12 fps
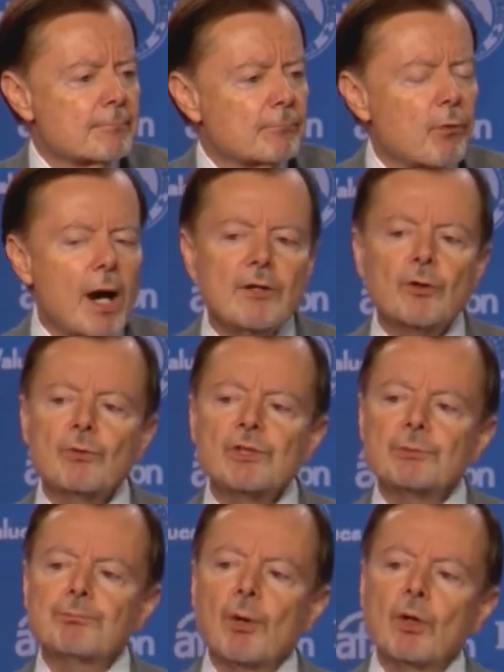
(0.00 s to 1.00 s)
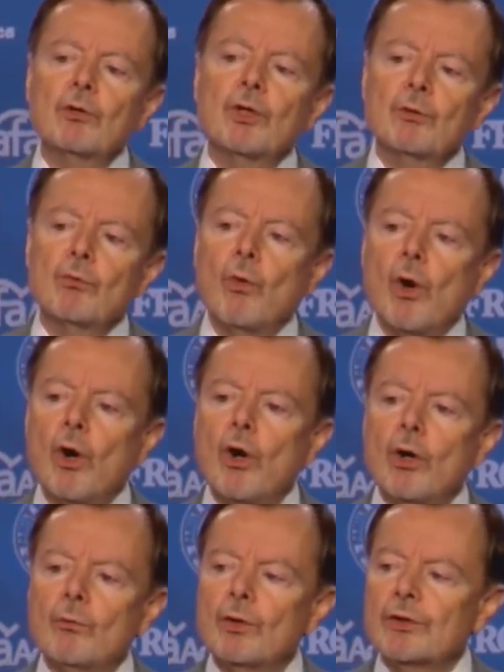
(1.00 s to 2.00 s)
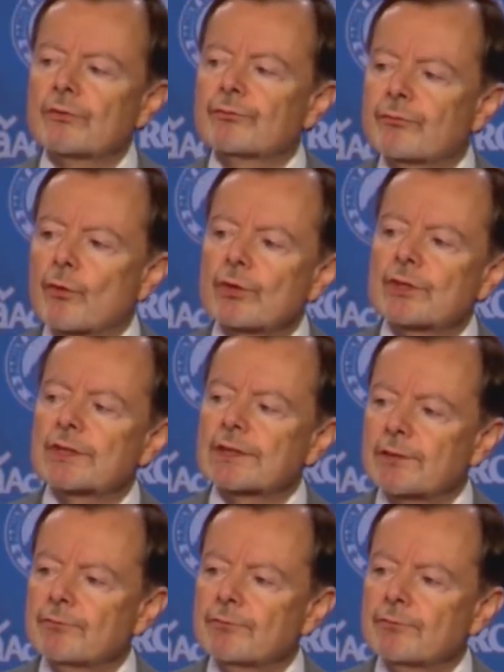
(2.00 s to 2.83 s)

Why there was a Berlin Wall and what the forces